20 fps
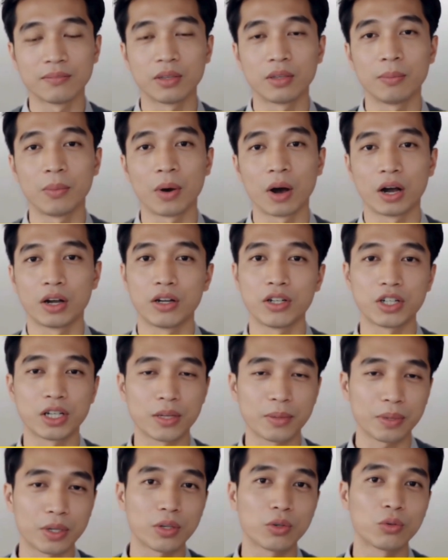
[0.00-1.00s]
The
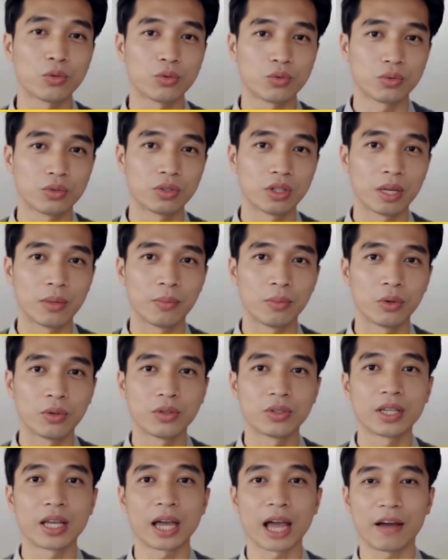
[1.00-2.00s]
partnership includes
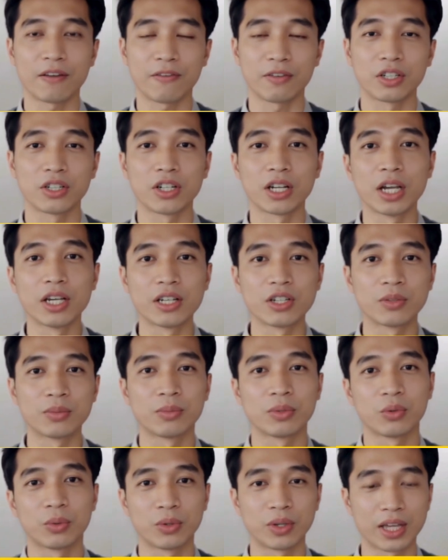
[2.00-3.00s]
reciprocal staff exchanges
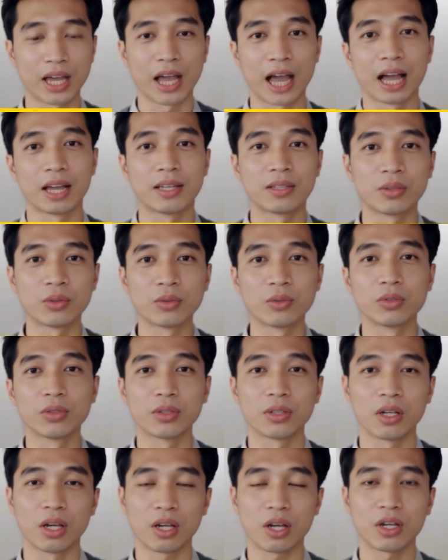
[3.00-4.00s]
between
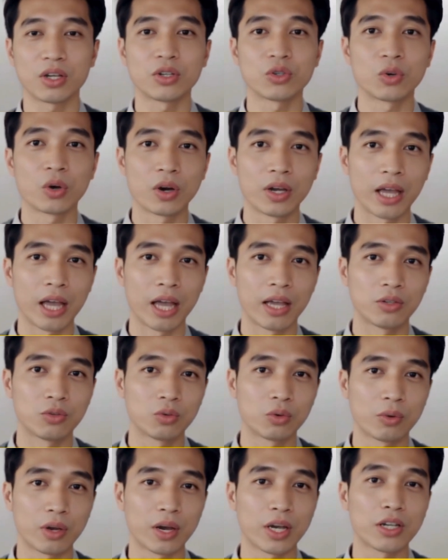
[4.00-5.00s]
hospitals, joint
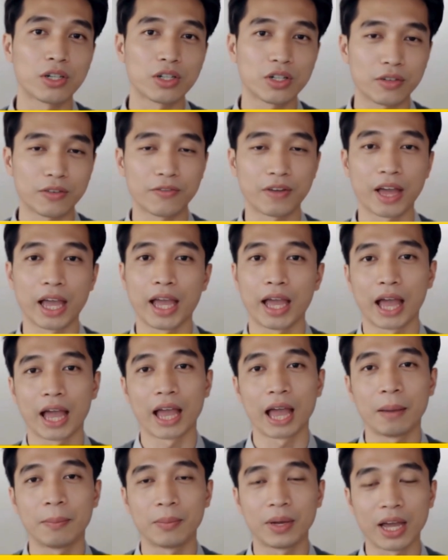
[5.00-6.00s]
exploration of
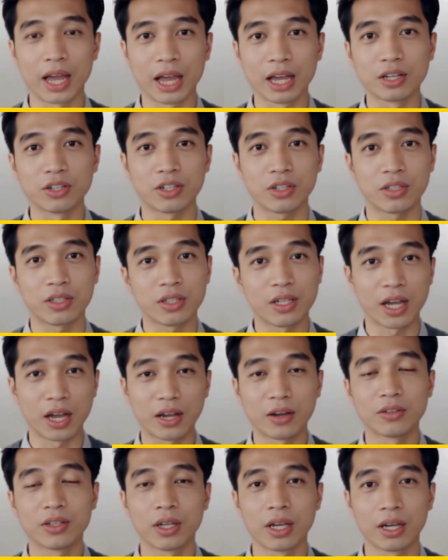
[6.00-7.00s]
AI applications in
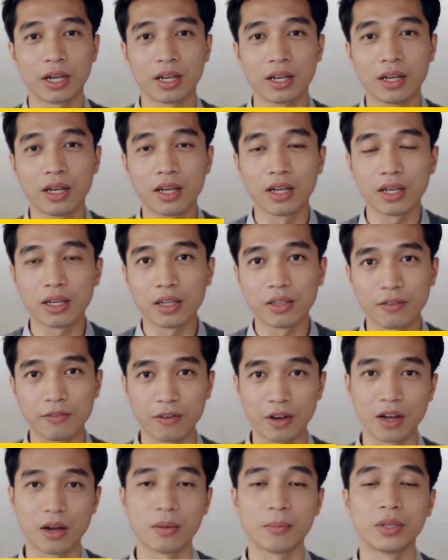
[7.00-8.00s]
healthcare,
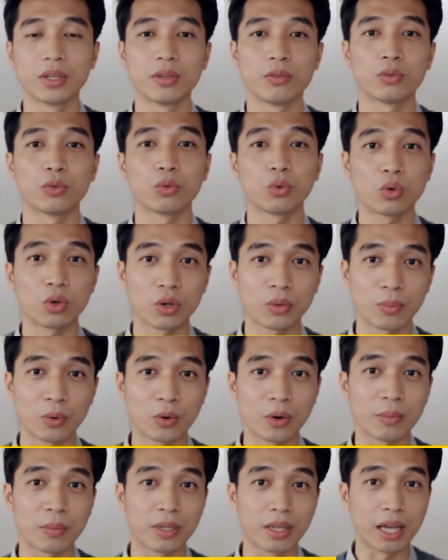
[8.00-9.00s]
development of dual
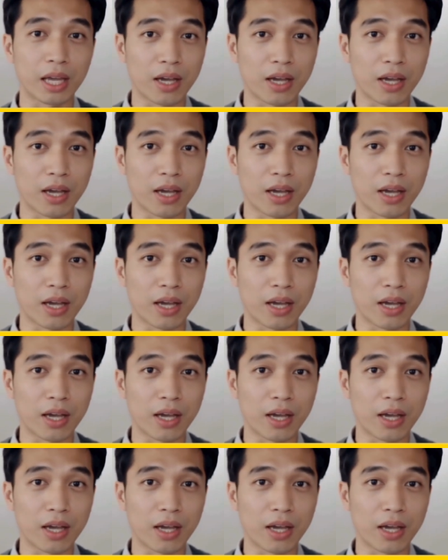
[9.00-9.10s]
appointment